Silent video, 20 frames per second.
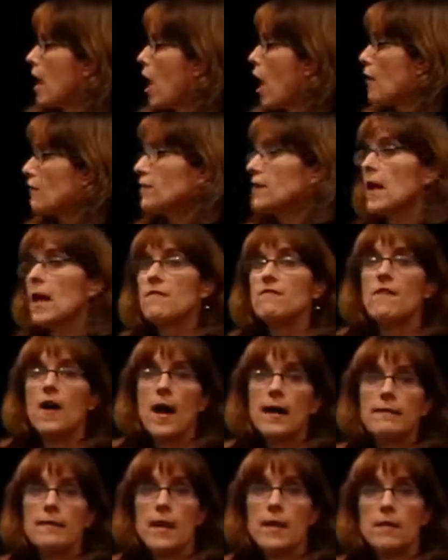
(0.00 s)
Often I
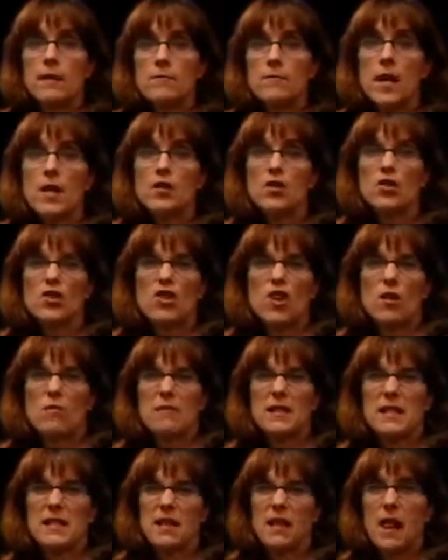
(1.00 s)
find that measures are
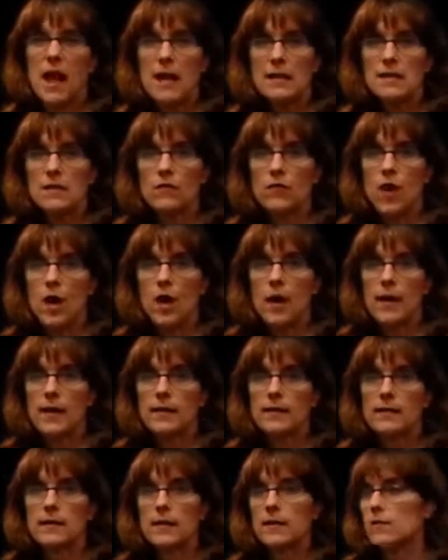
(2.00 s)

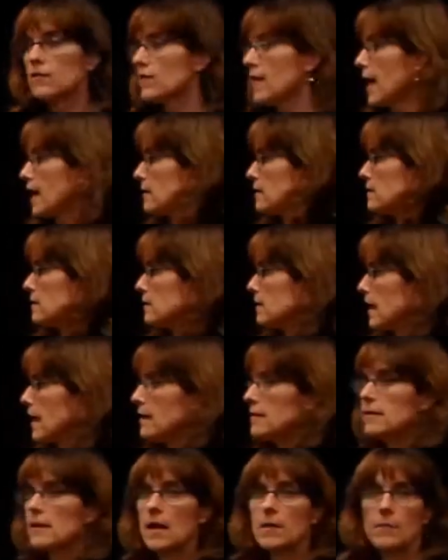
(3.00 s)
misclassified, and if that is the
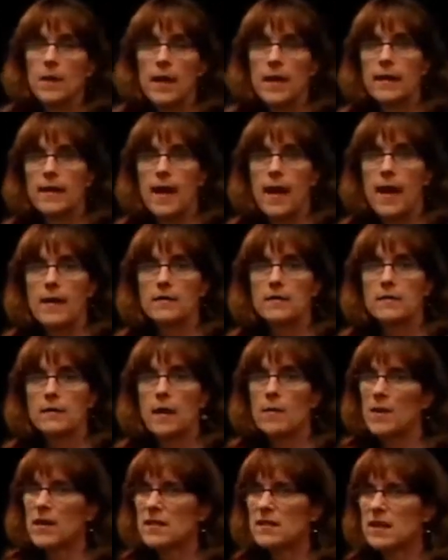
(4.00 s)
case, I may ask,
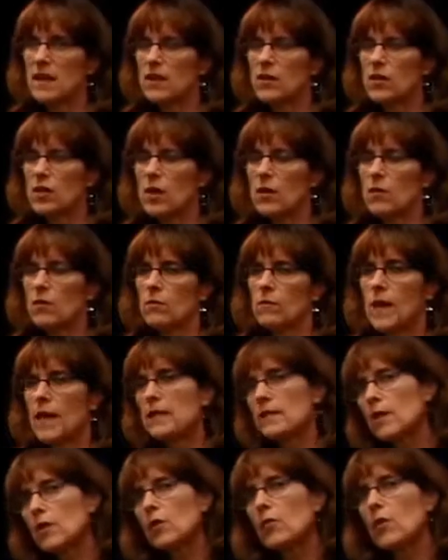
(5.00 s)
I may say, you know,
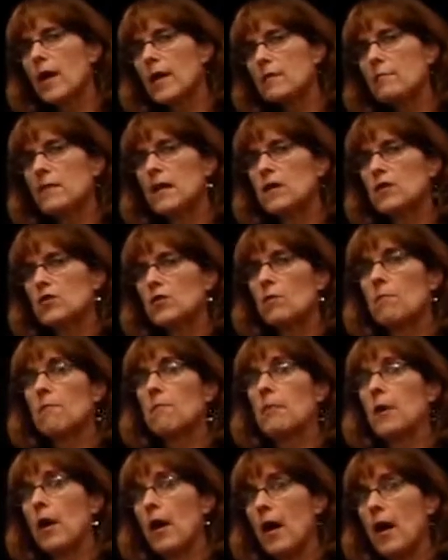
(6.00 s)
that's a great measure,
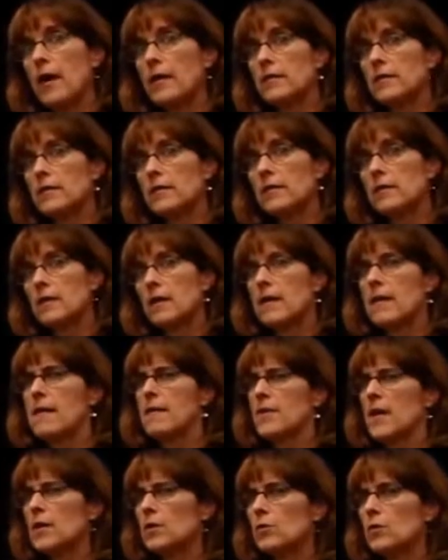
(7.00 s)
but
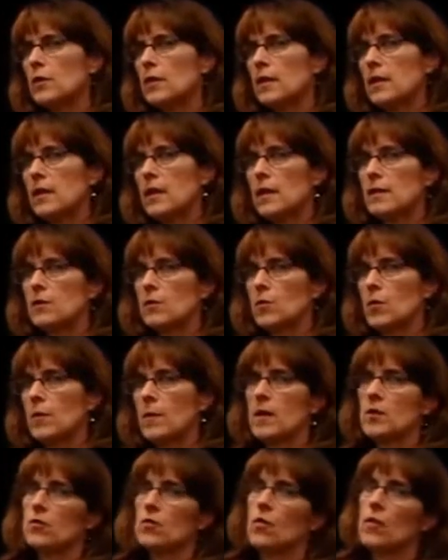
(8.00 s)
that's really a customer
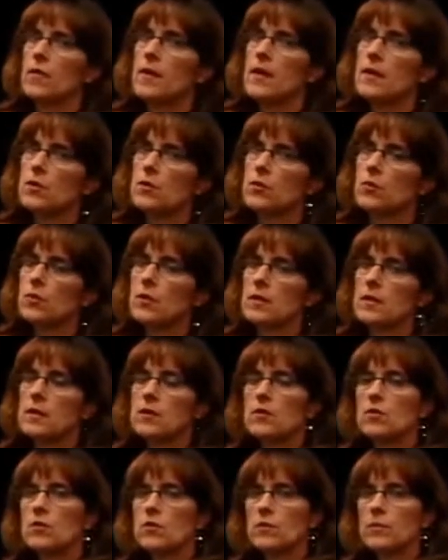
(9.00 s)
measure, or that's really an
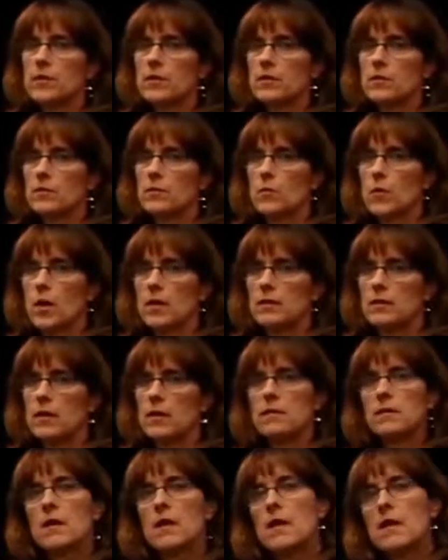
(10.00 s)
internal business
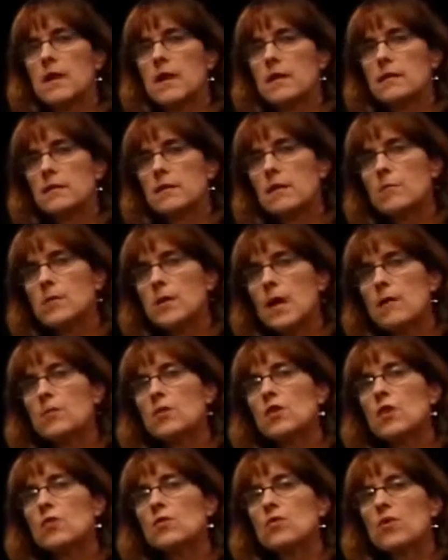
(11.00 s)
process. And
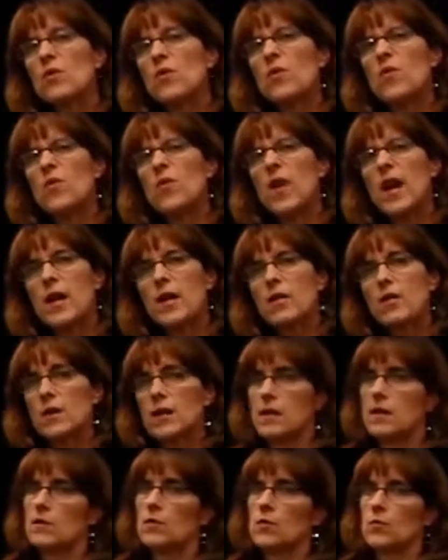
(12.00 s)
sometimes those are
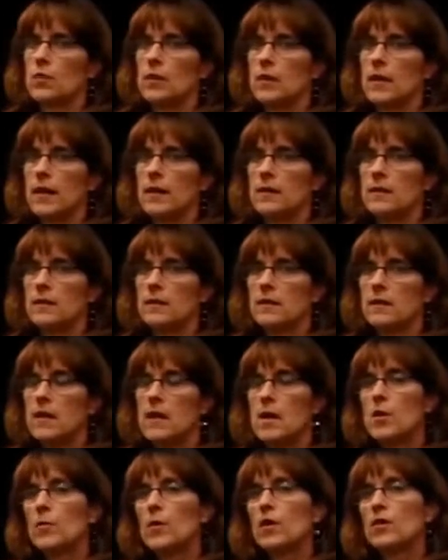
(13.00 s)
very interrelated,
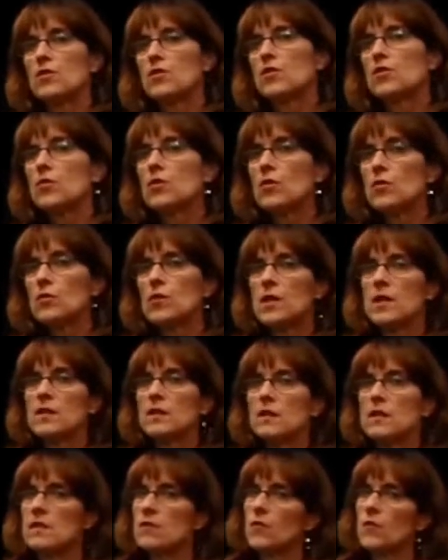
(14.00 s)
because the truth
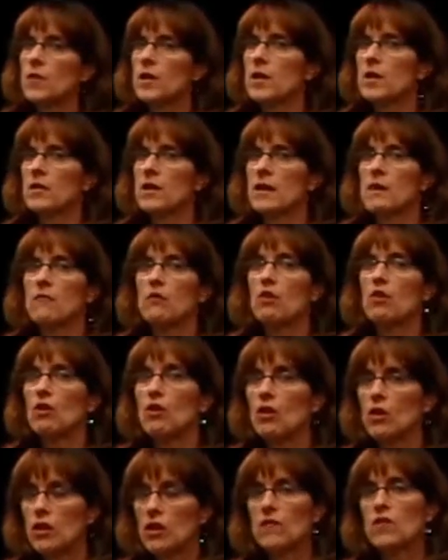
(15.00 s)
is, is if we don't have
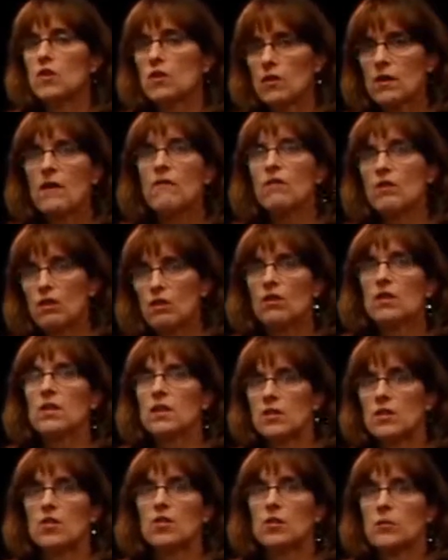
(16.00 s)
good, if you don't have good
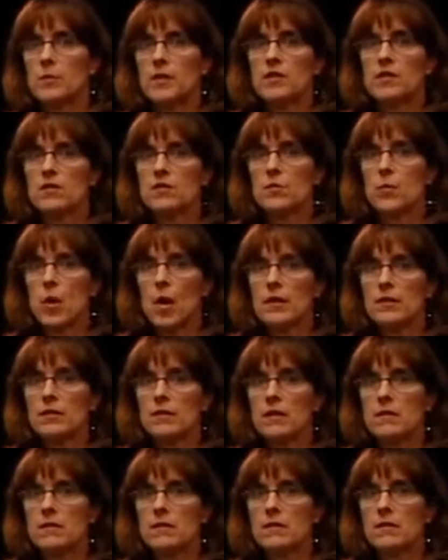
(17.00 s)
internal business
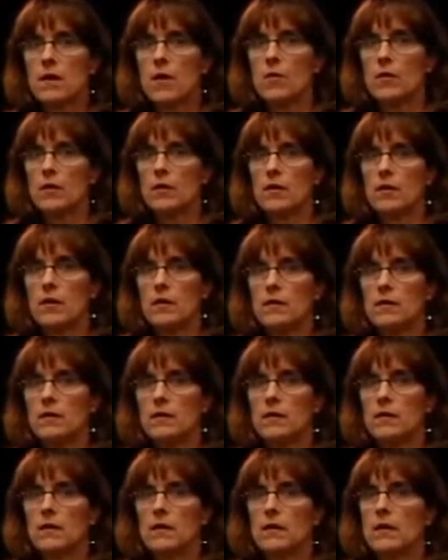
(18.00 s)
processes going on,
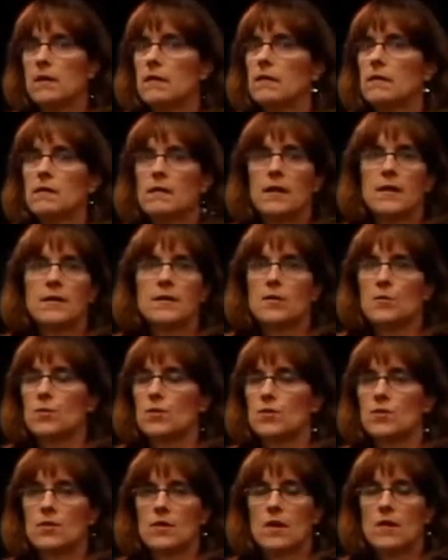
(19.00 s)
your
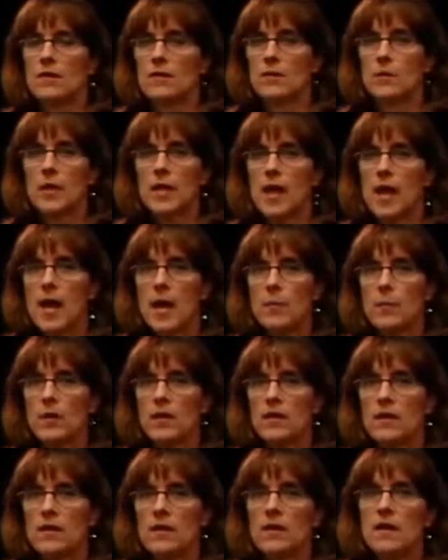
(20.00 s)
customers are not going to be
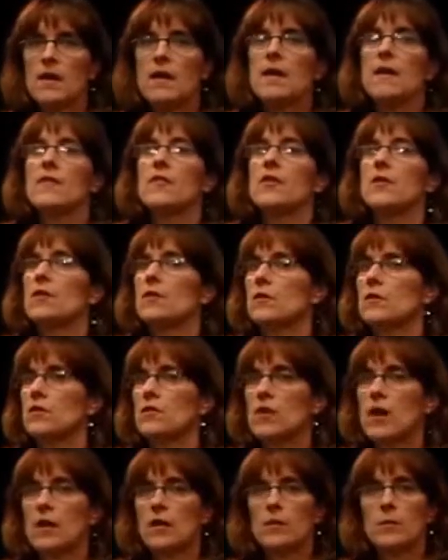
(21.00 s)
happy. They're,
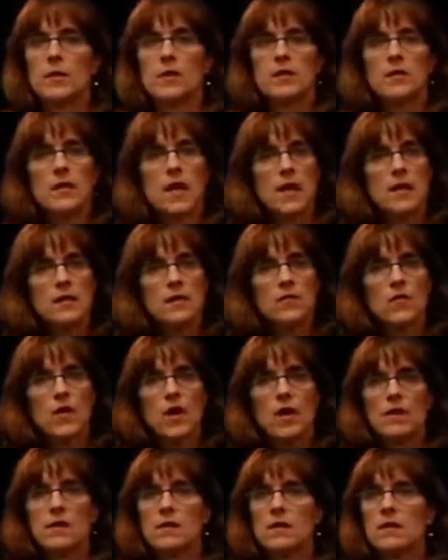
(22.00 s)
you're not going to be
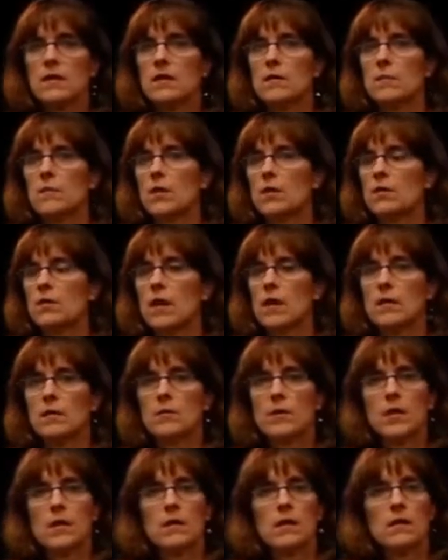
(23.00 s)
satisfying them. They're not going
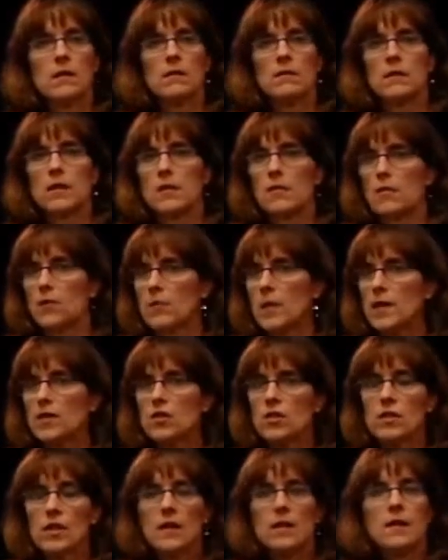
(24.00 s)
to be getting the
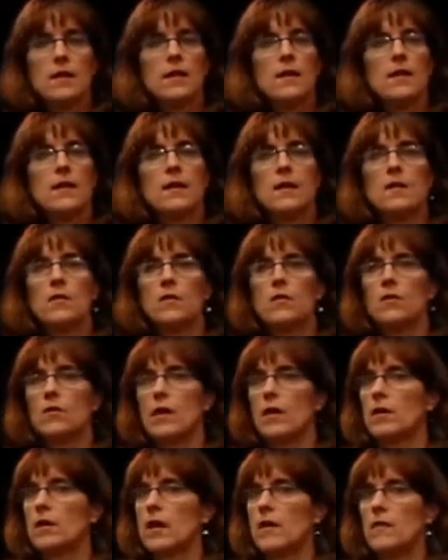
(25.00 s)
information they need, or you're
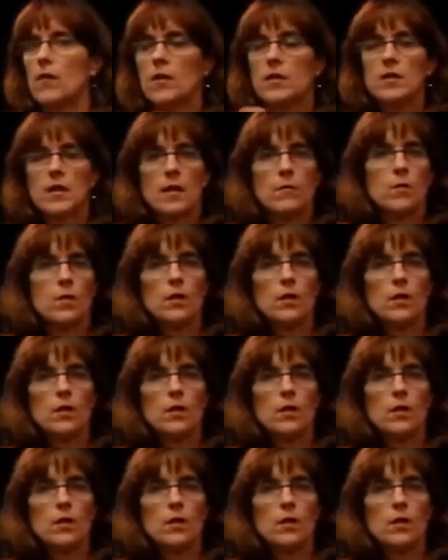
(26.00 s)
not going to have on time